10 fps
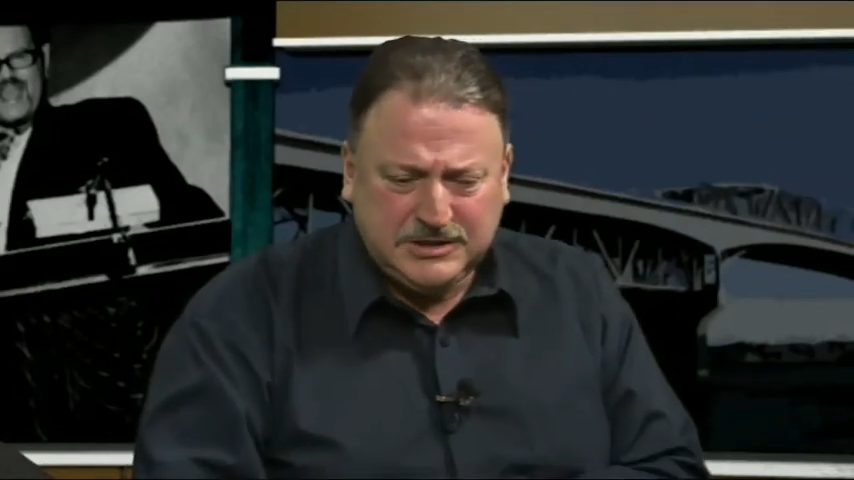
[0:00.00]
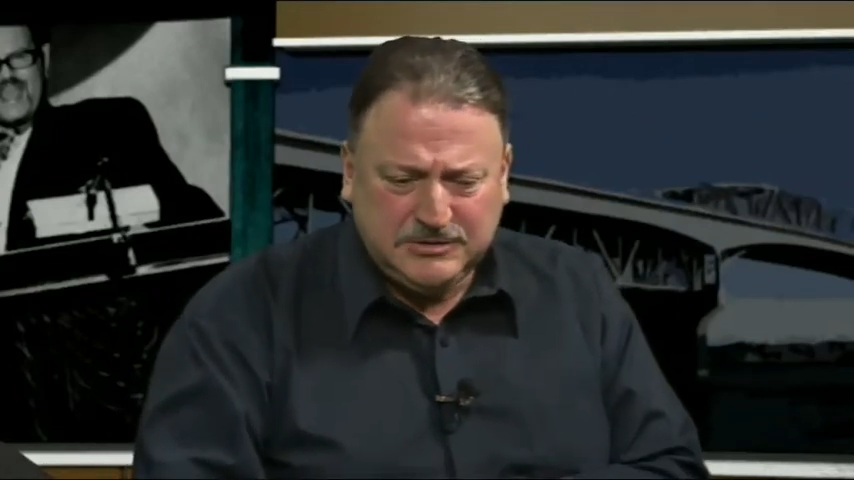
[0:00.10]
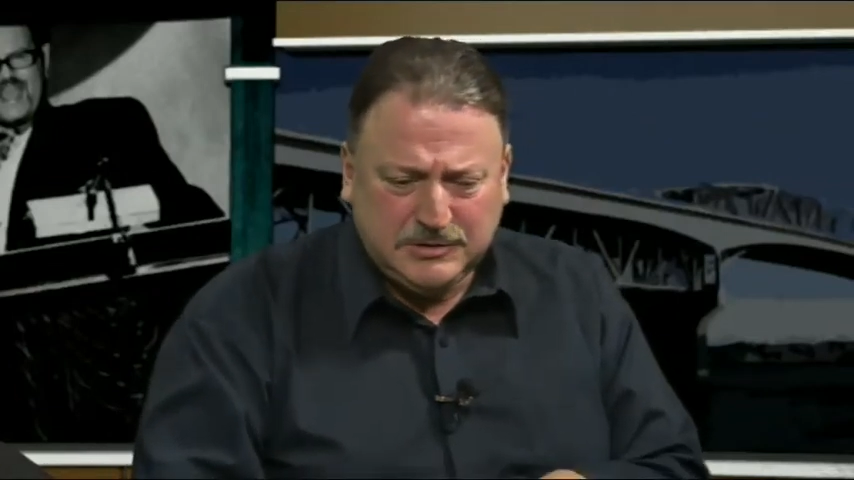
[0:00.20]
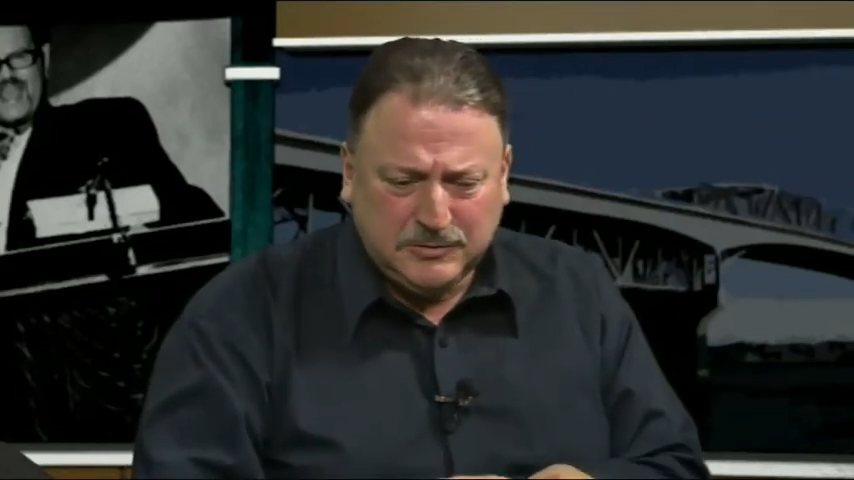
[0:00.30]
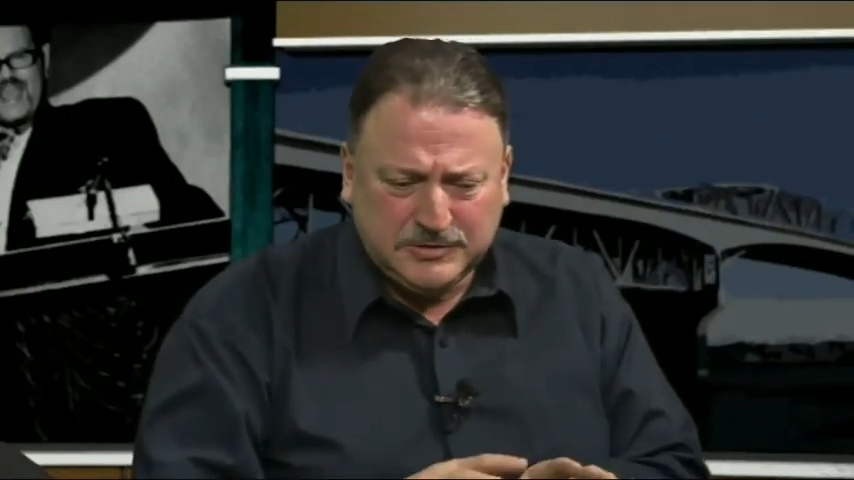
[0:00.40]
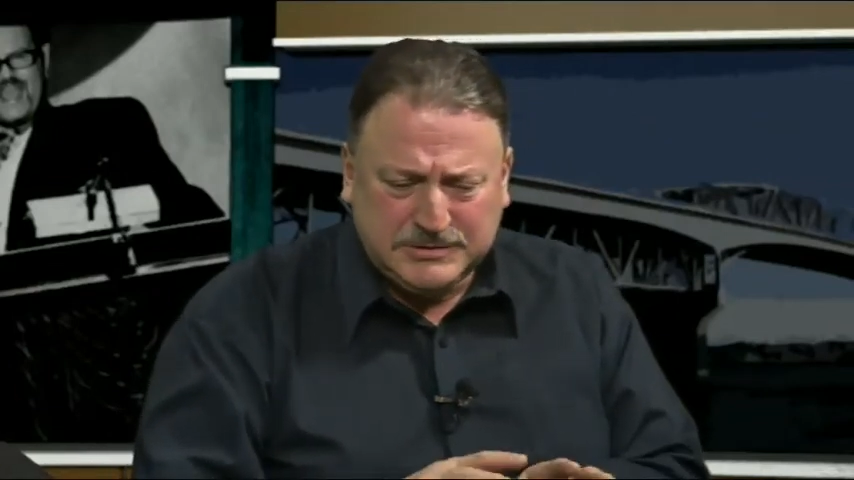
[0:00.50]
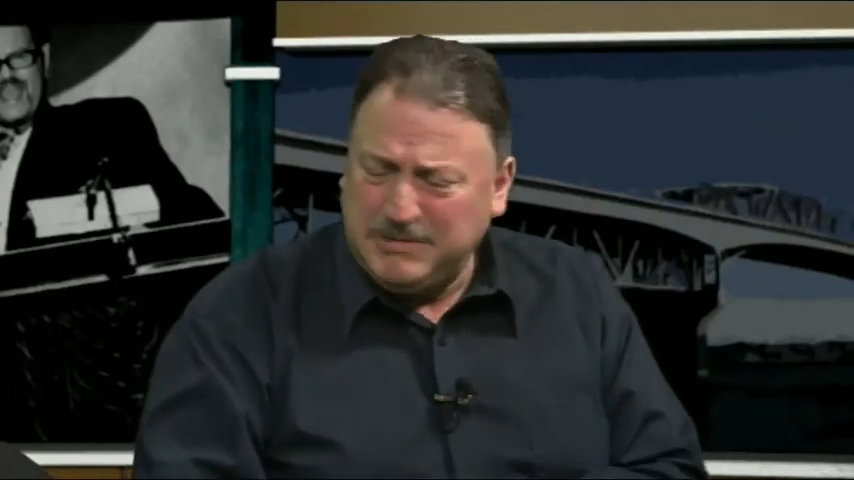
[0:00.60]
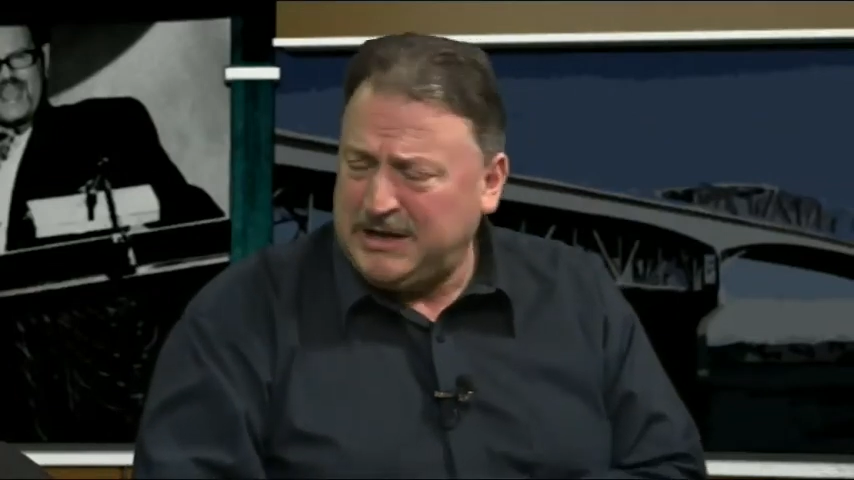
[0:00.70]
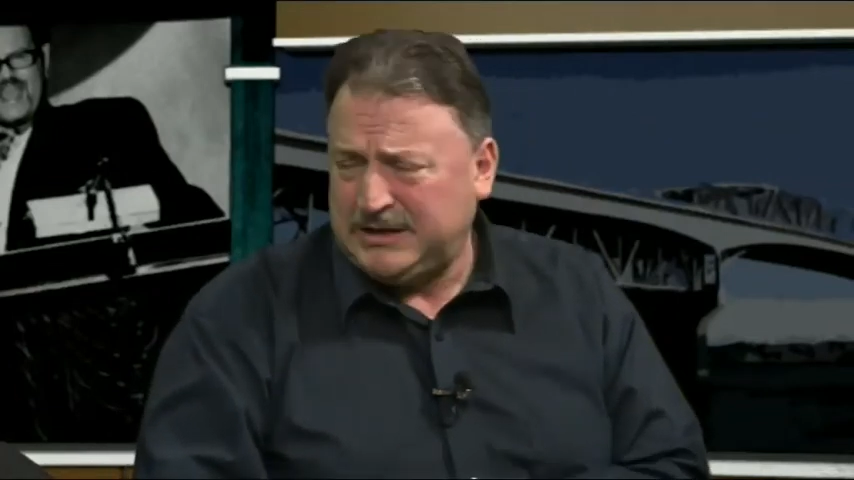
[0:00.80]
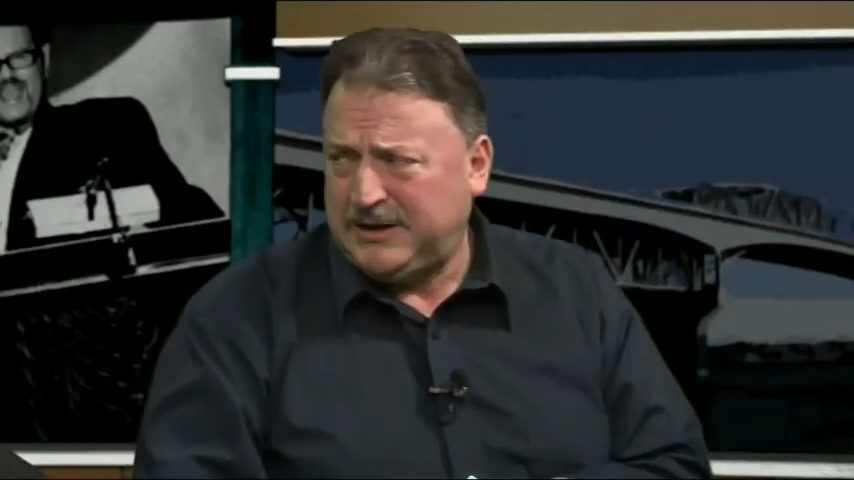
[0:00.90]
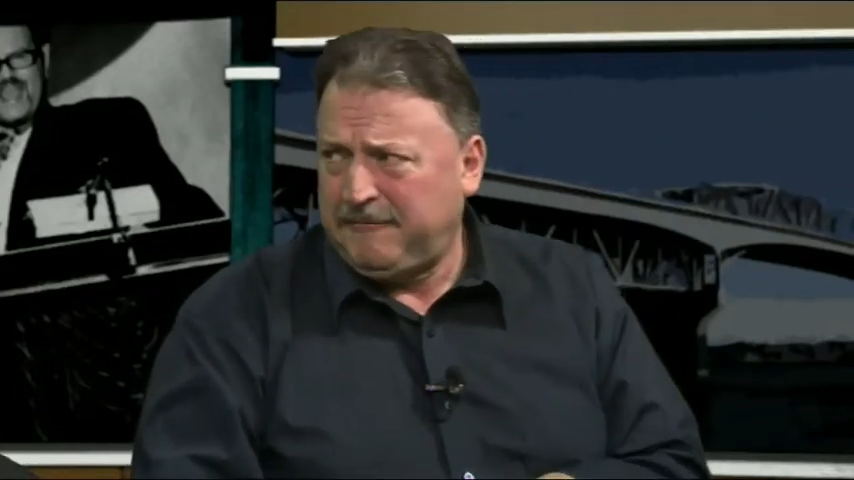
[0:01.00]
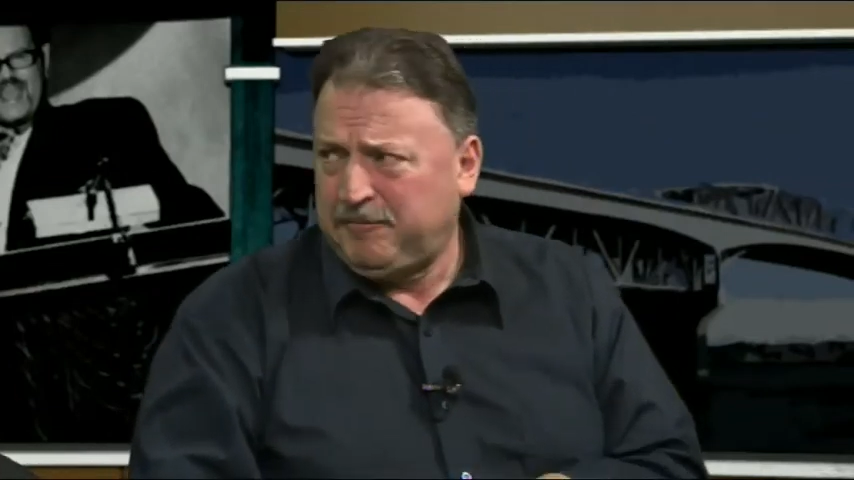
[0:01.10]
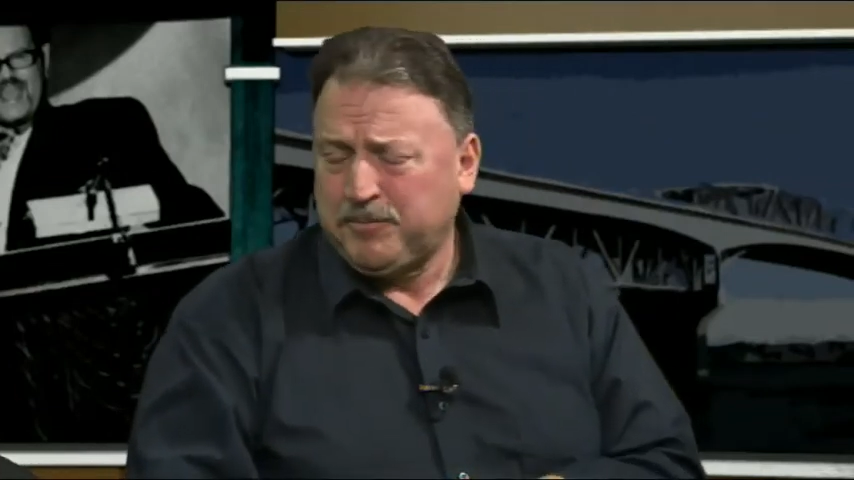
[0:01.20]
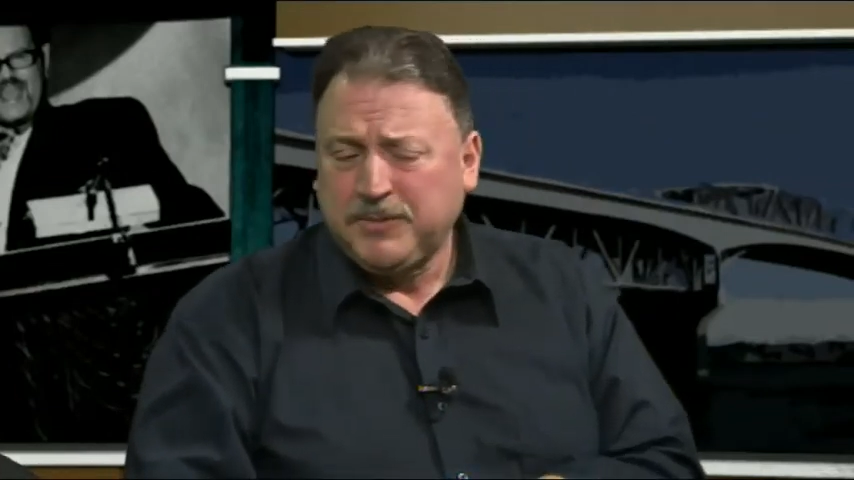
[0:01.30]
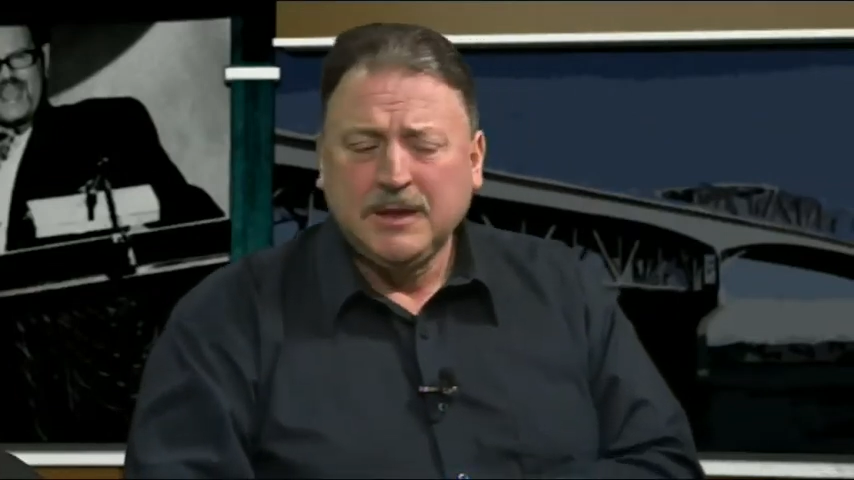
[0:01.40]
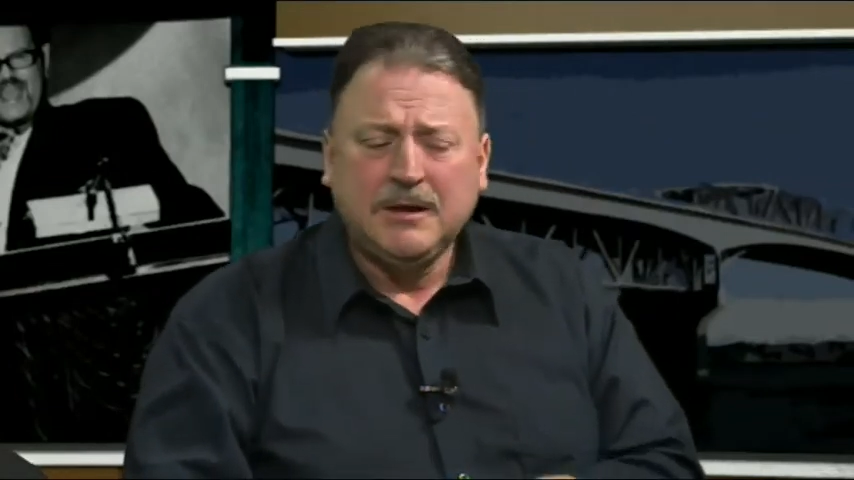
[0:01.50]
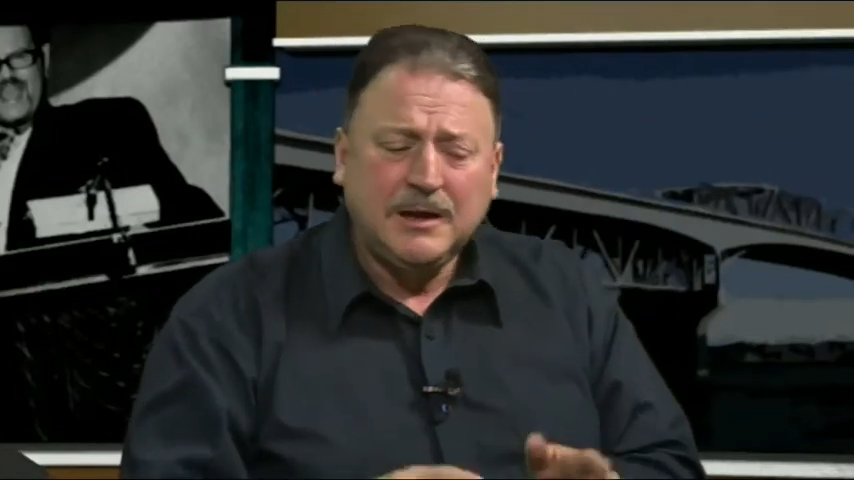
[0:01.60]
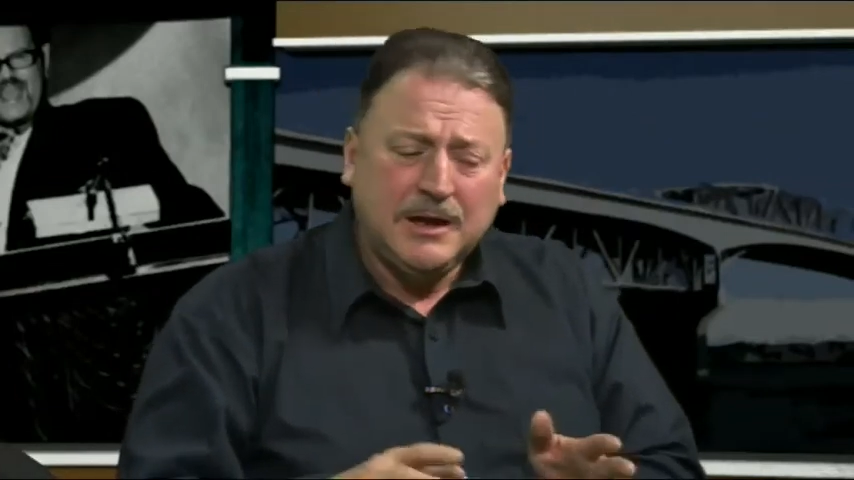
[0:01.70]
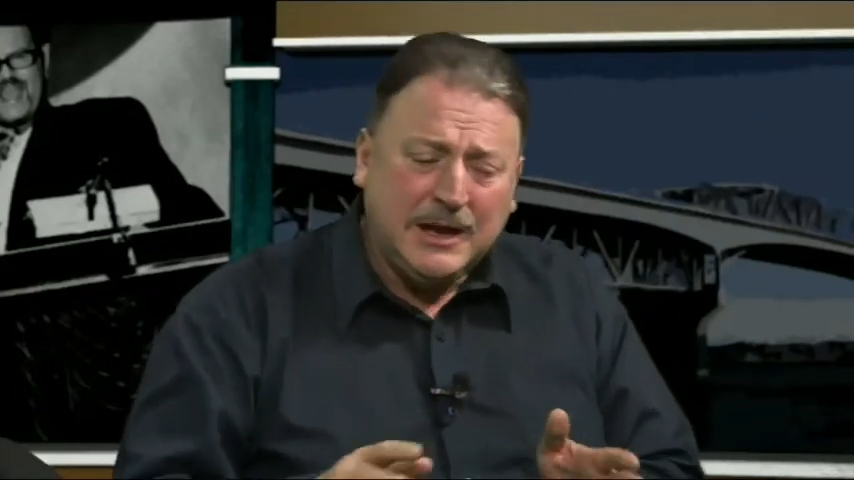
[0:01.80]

and that is both Phil